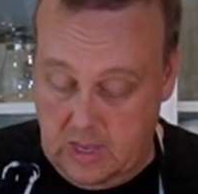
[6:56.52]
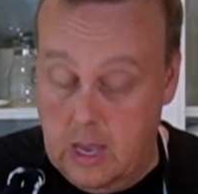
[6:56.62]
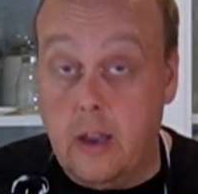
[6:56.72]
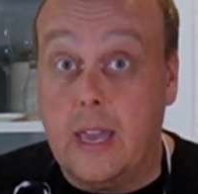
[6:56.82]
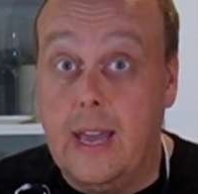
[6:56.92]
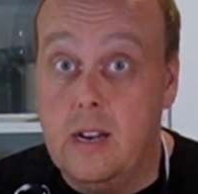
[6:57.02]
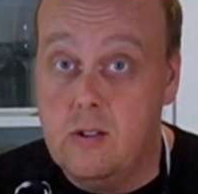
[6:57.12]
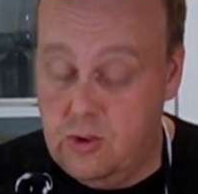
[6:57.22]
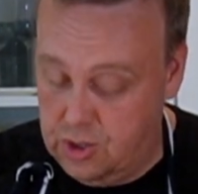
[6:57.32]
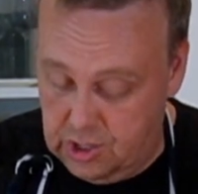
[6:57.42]
Again,
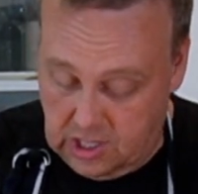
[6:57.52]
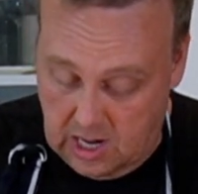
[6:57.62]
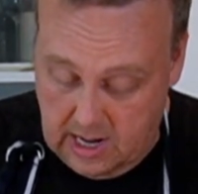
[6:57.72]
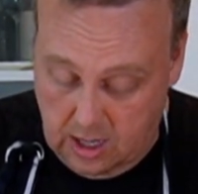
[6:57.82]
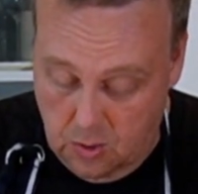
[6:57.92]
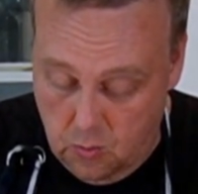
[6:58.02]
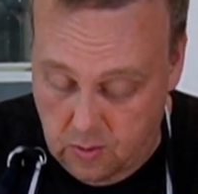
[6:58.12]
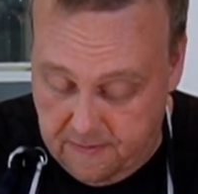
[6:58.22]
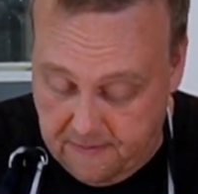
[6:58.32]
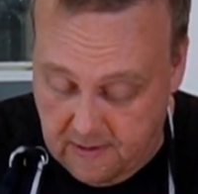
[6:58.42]
just like you
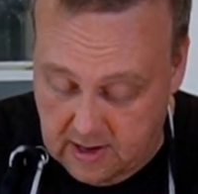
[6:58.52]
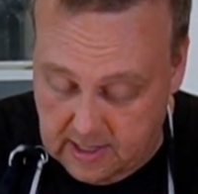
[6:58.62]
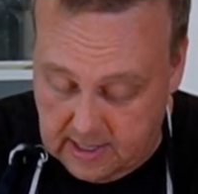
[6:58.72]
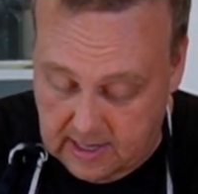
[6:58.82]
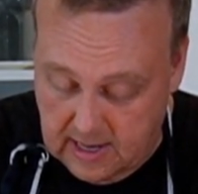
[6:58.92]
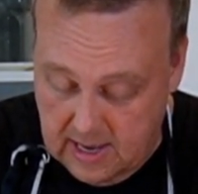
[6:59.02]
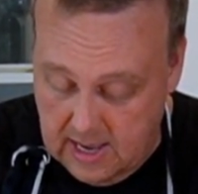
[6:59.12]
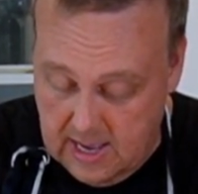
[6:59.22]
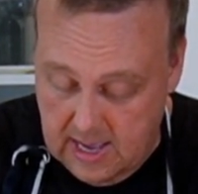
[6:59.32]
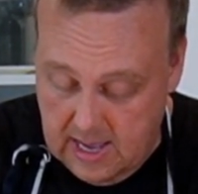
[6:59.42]
would frost
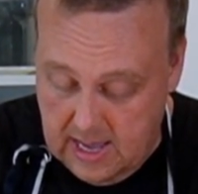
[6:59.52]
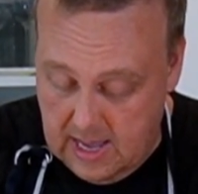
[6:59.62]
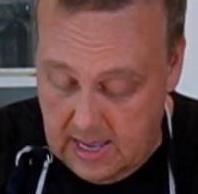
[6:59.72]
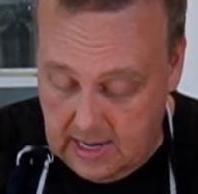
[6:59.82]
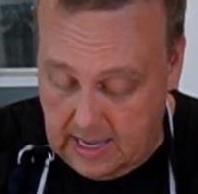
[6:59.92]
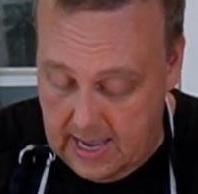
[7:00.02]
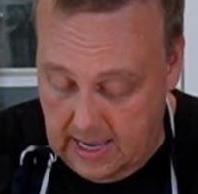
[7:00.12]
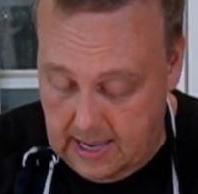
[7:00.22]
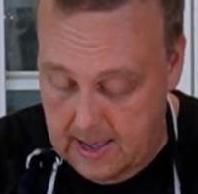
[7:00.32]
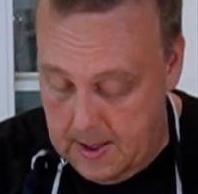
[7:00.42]
a cake.